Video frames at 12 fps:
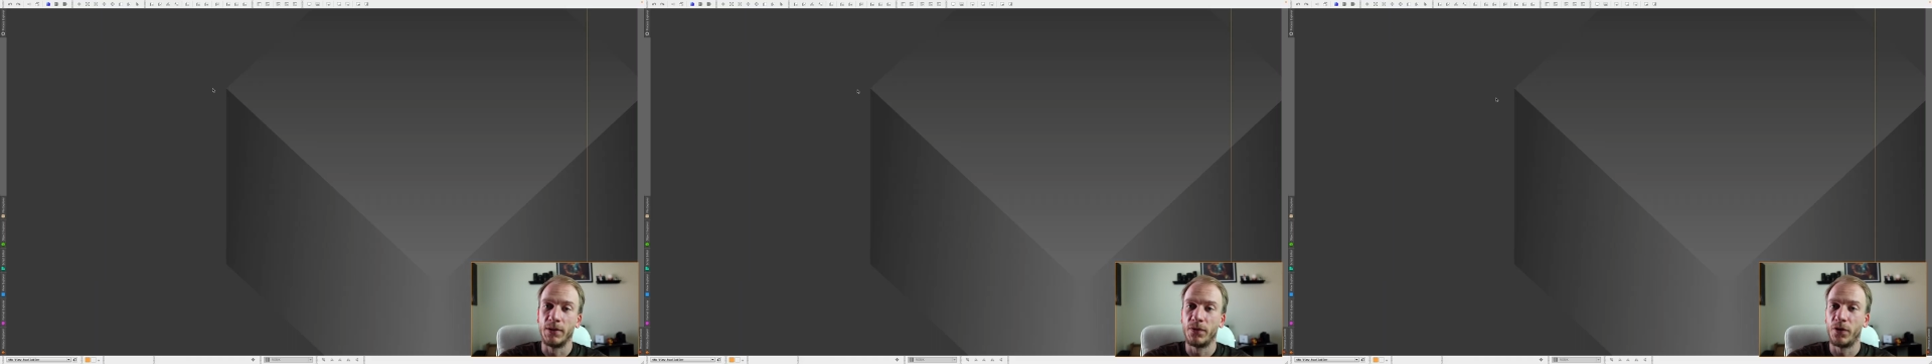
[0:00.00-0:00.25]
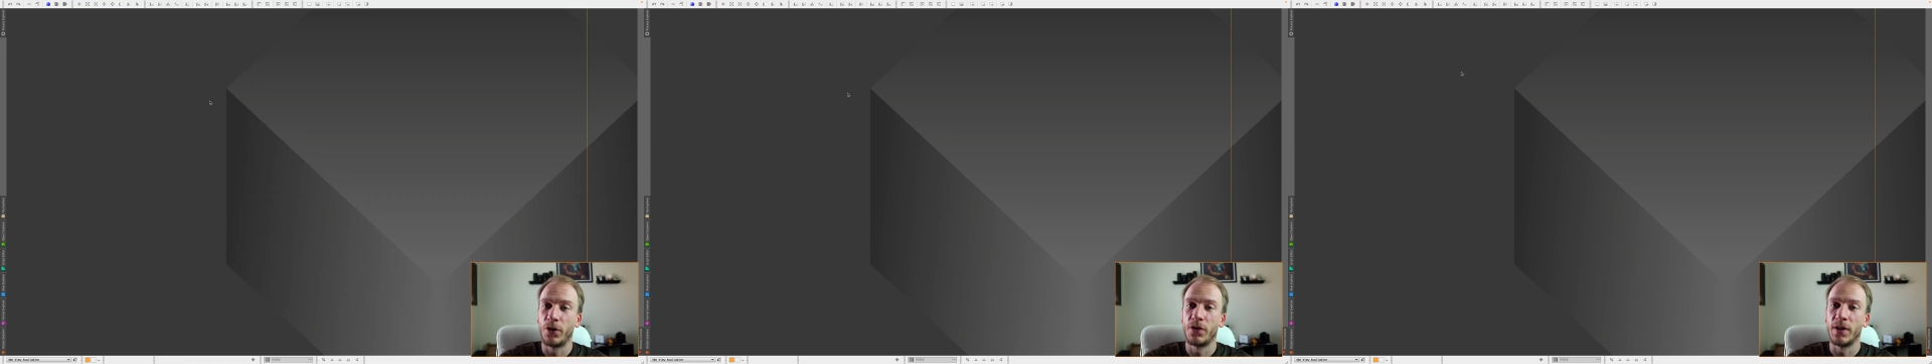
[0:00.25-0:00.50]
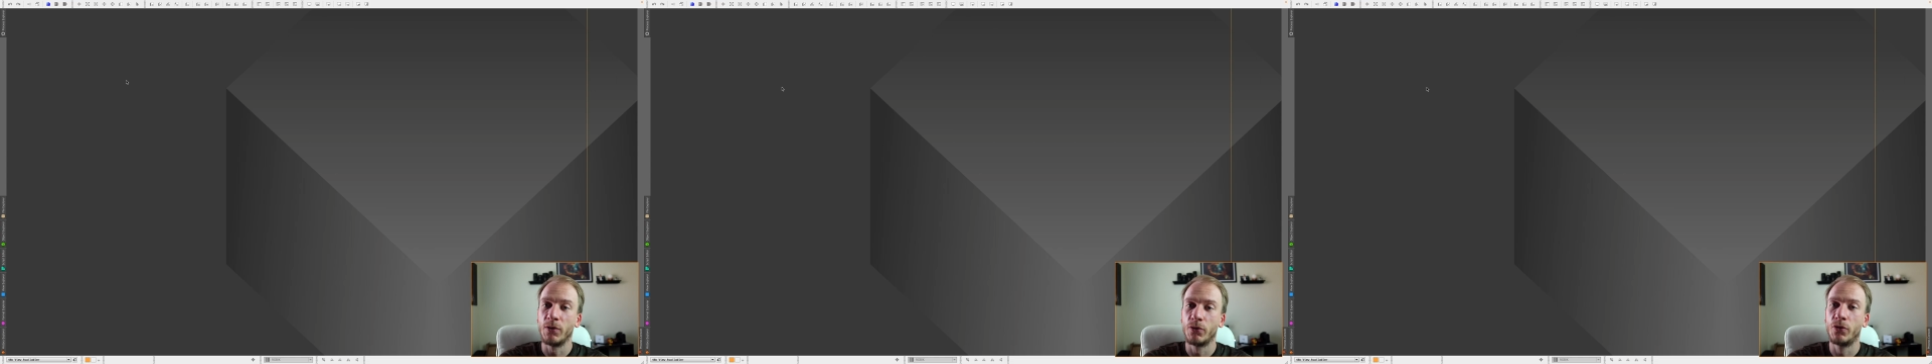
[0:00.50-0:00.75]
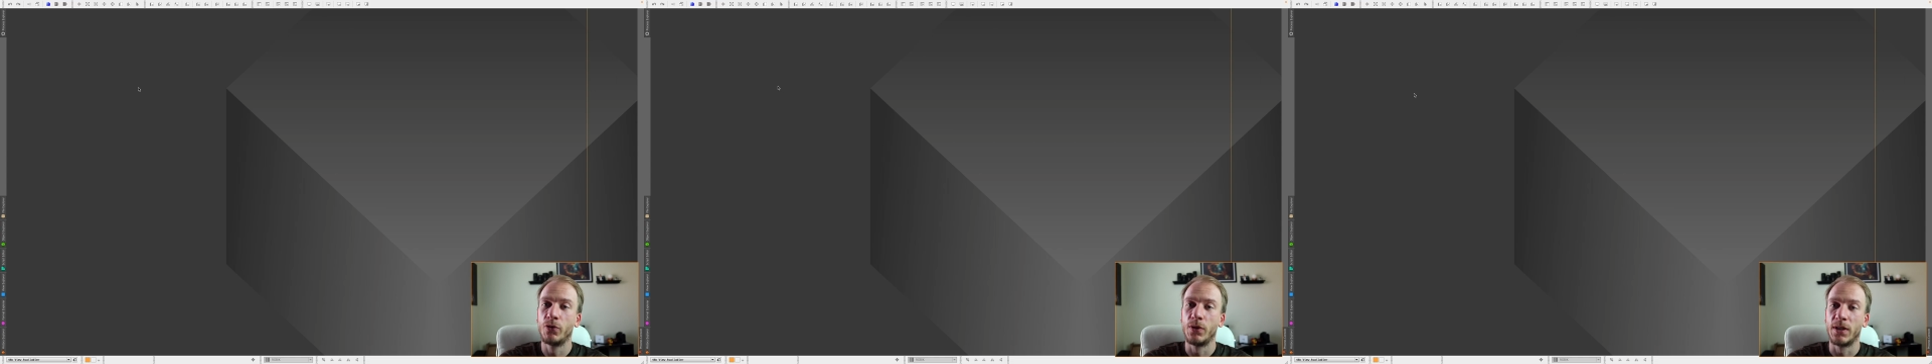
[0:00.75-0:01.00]
and first thing to
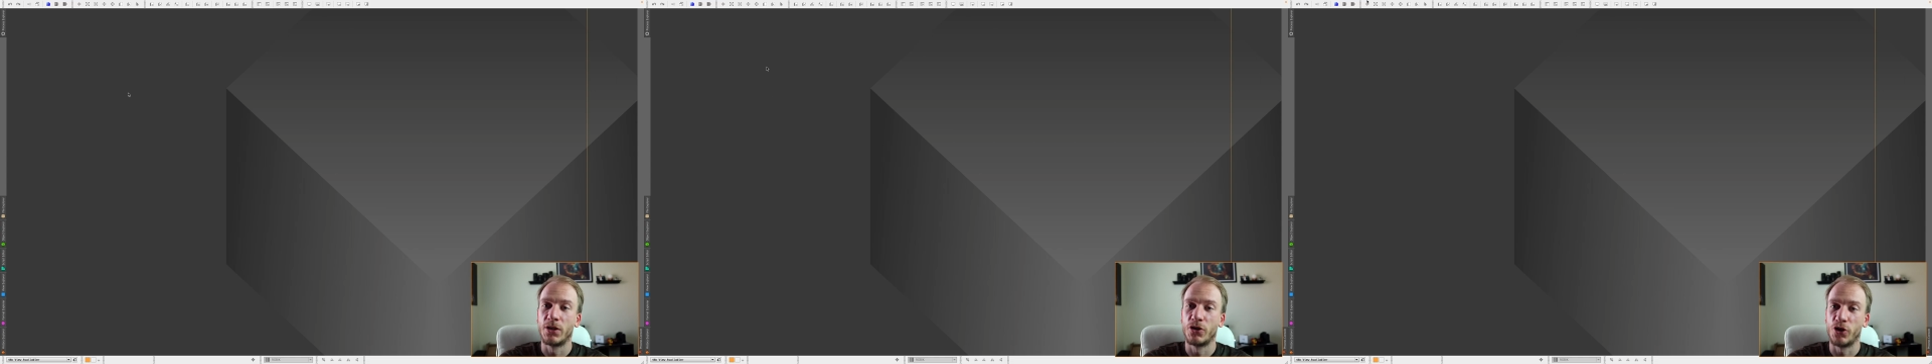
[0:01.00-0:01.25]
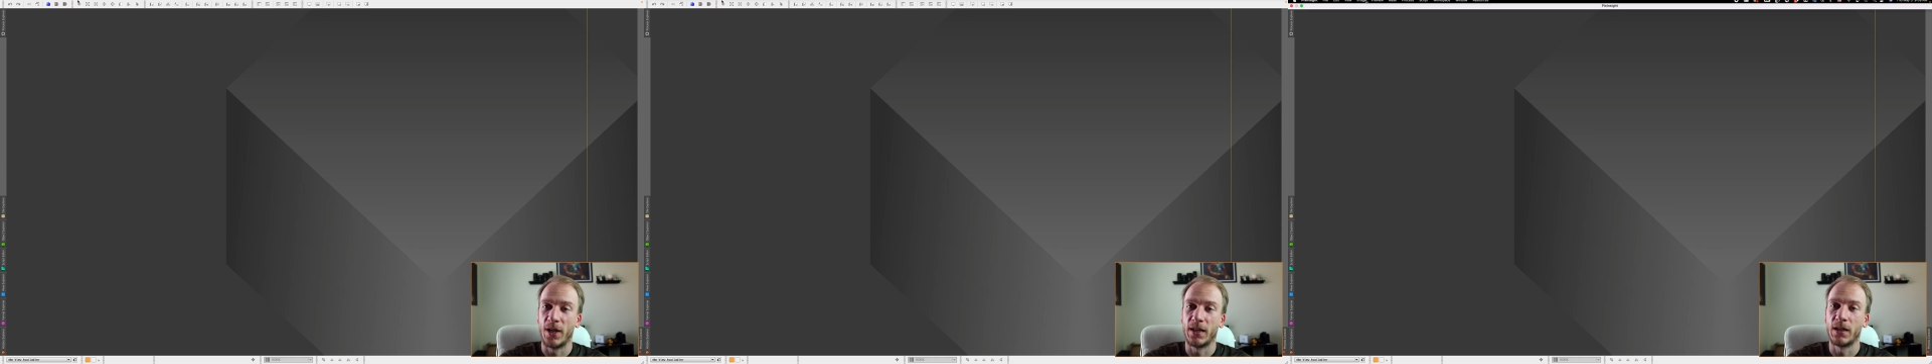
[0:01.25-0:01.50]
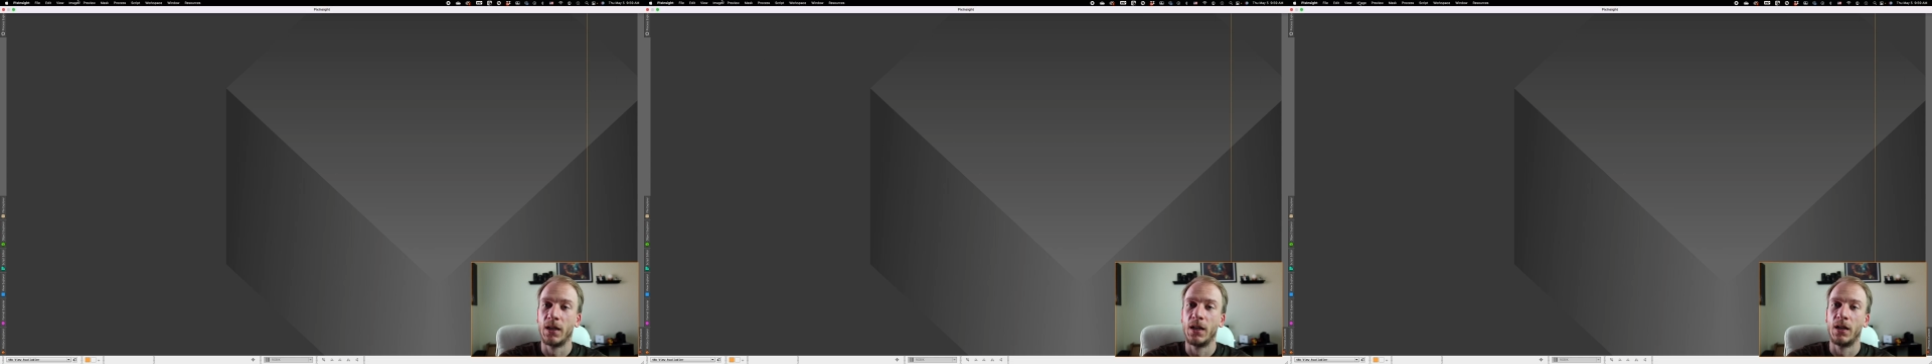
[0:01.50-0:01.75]
do is check